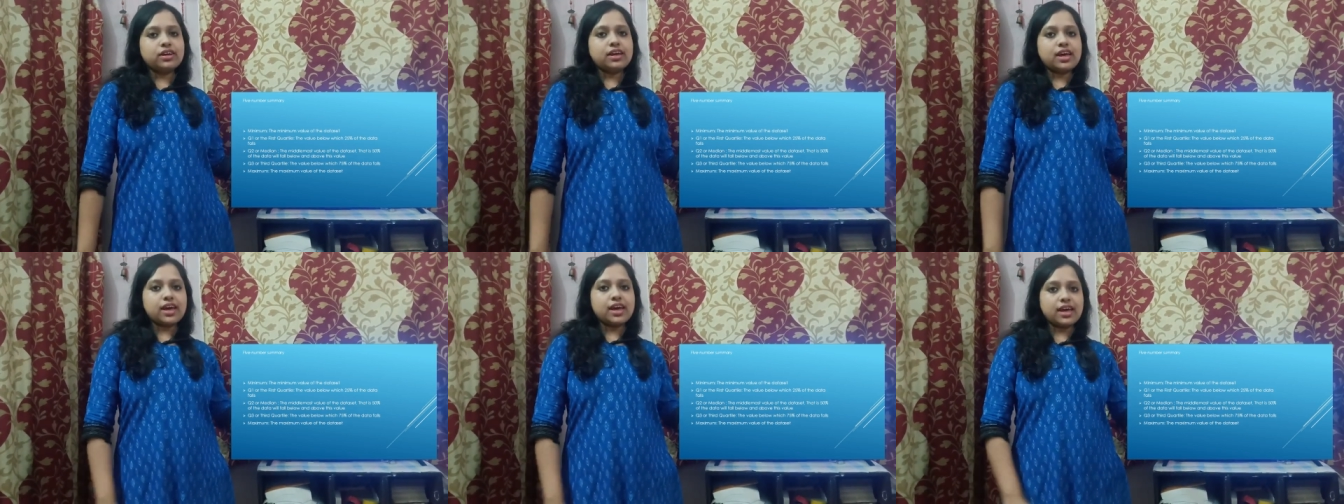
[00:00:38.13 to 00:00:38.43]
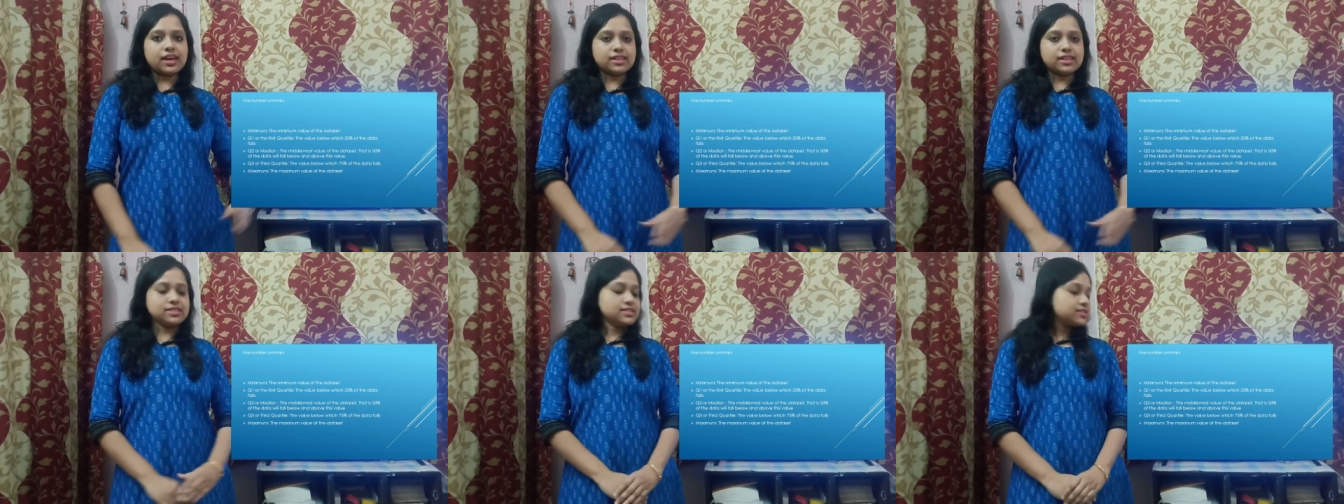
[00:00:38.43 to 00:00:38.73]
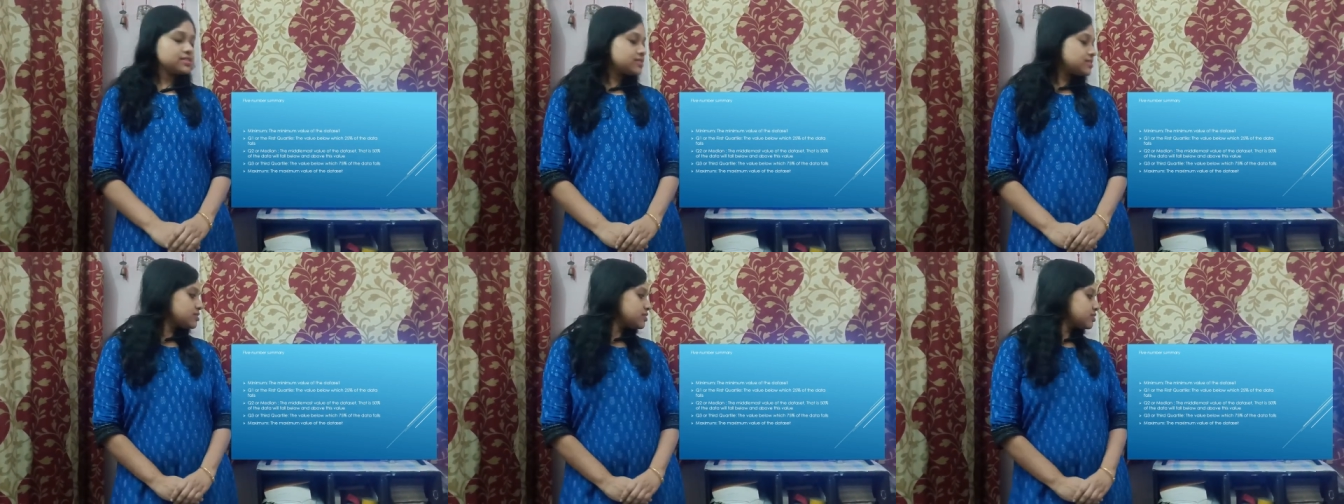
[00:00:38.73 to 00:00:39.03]

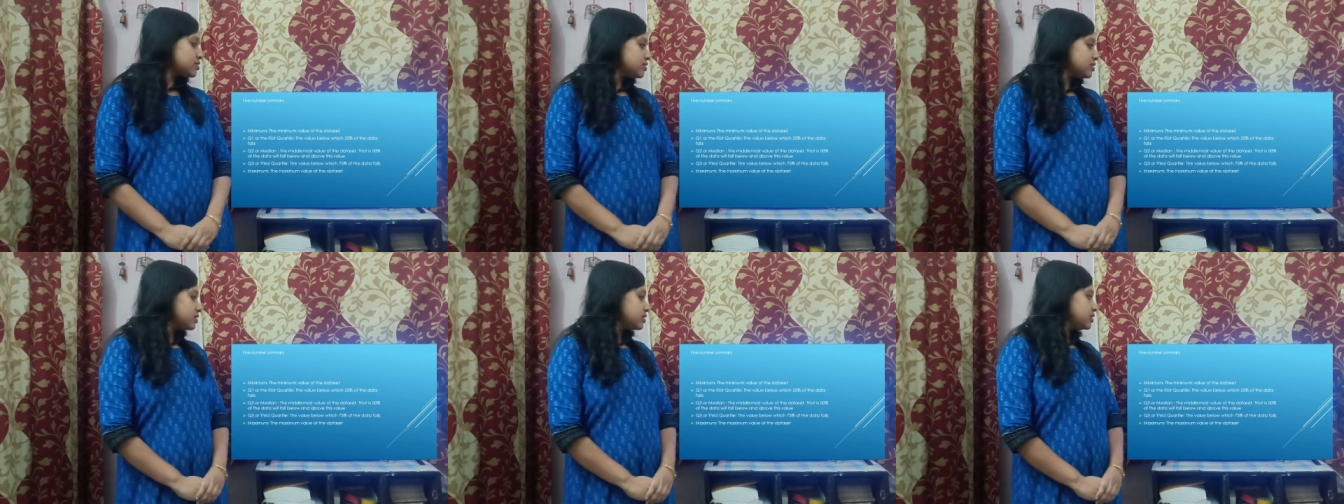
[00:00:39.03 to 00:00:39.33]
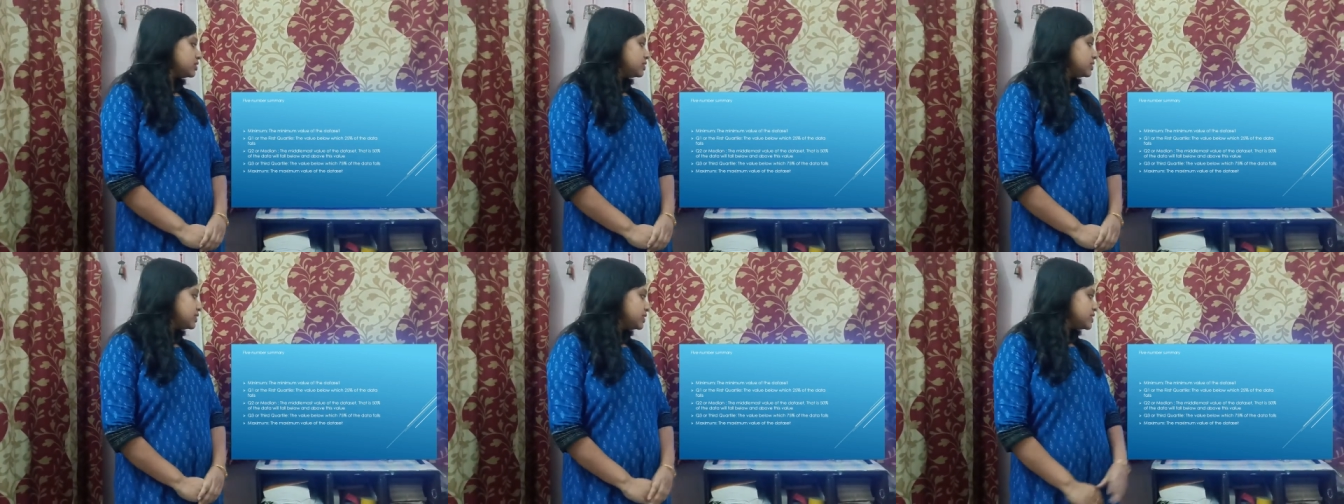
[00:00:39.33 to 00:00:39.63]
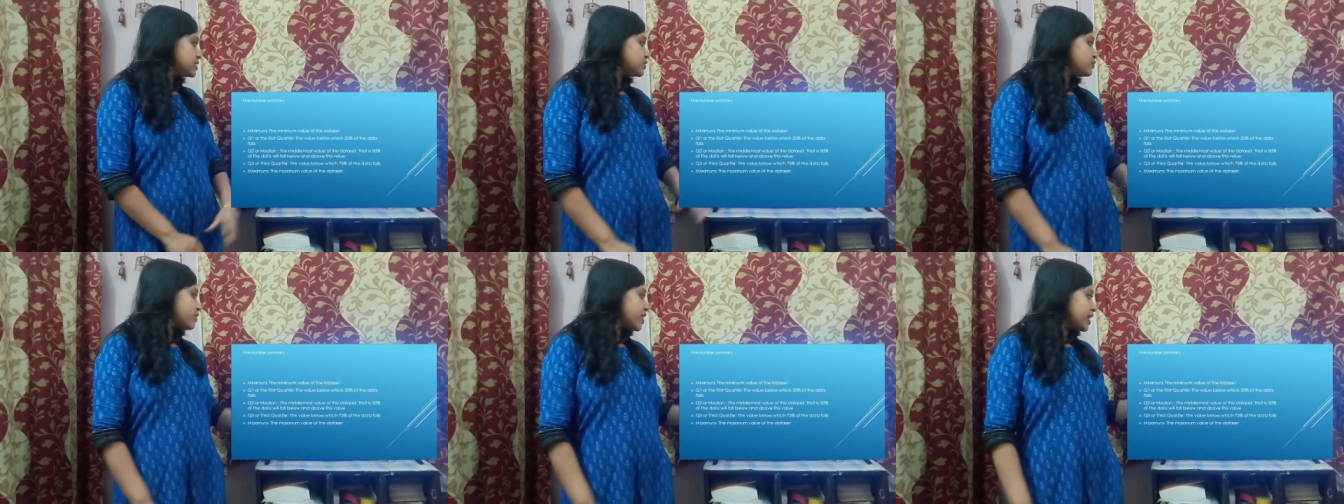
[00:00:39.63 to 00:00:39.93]
has
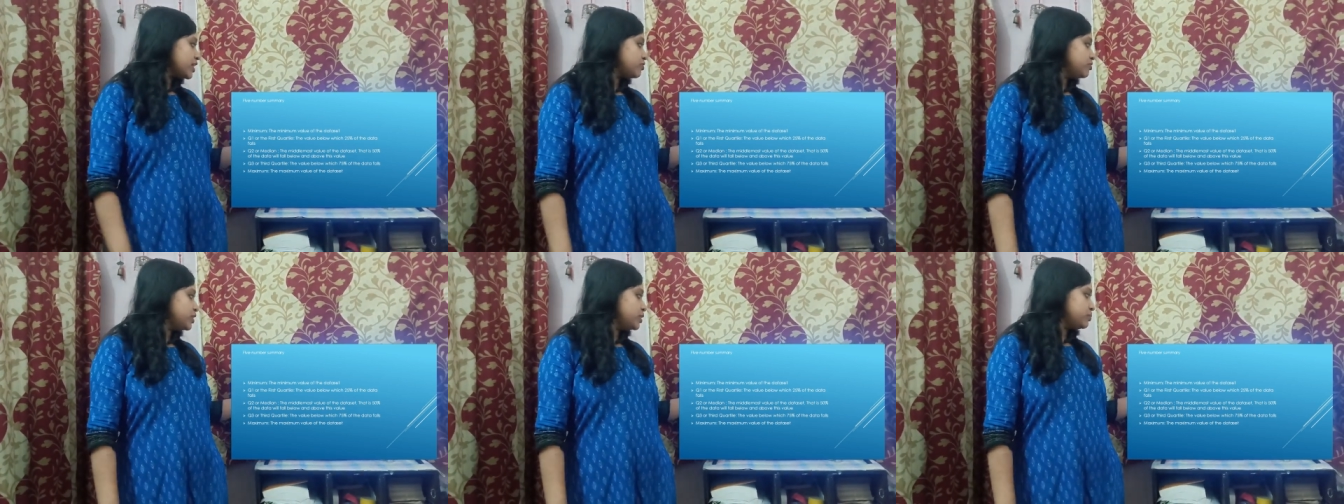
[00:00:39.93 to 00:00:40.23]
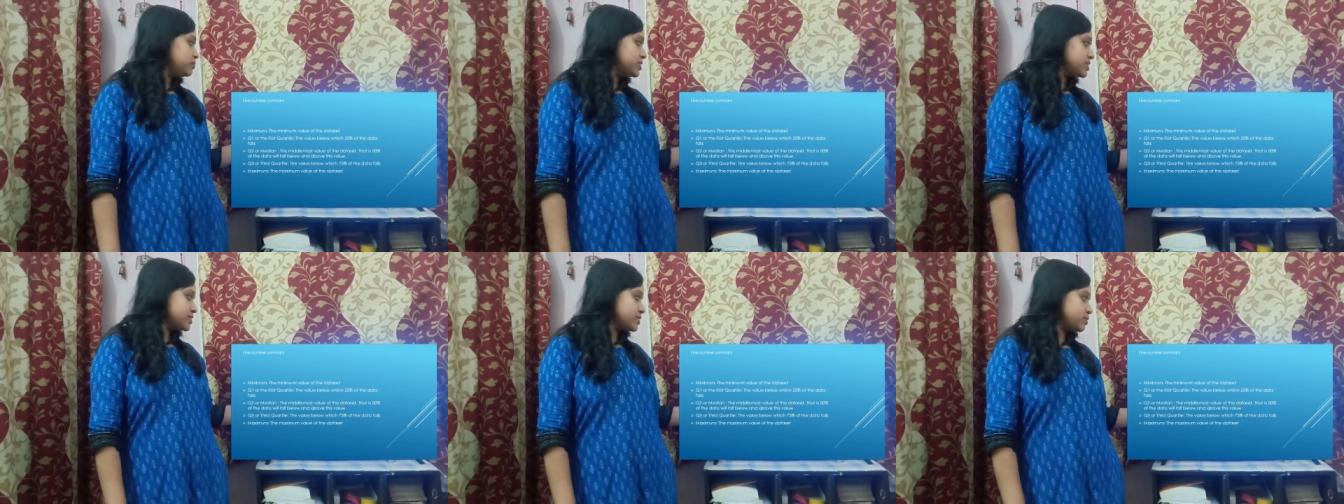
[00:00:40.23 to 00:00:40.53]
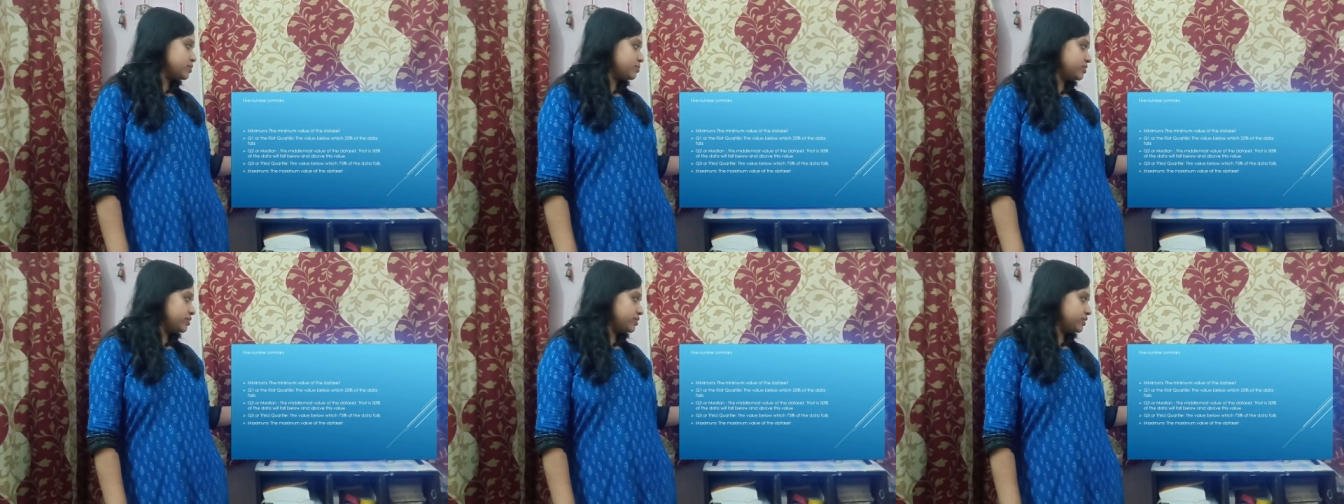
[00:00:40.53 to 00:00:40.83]
this 5-number
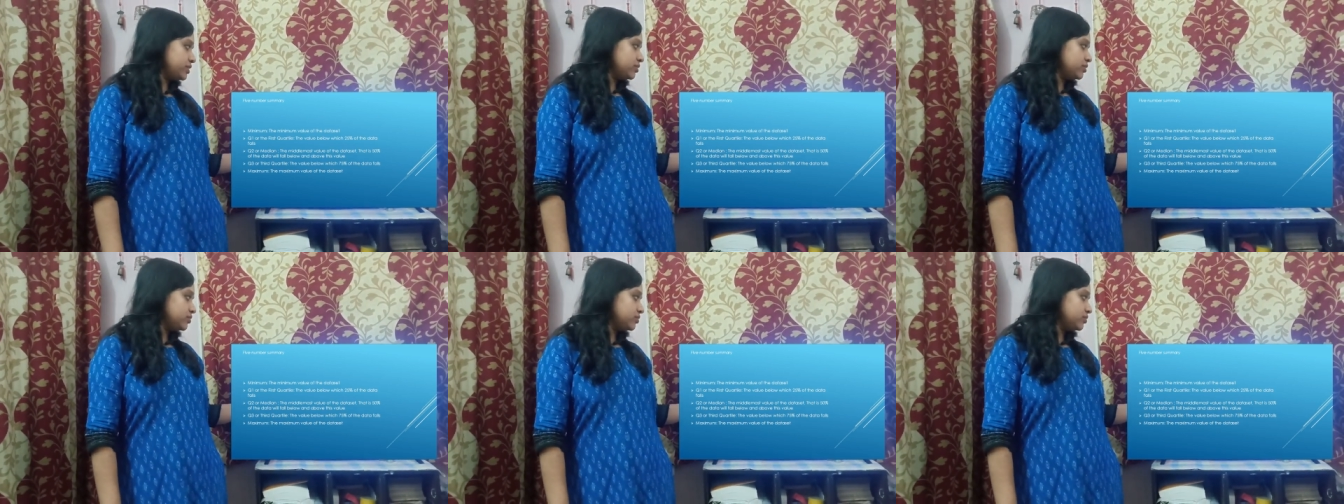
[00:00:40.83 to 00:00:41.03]
summary.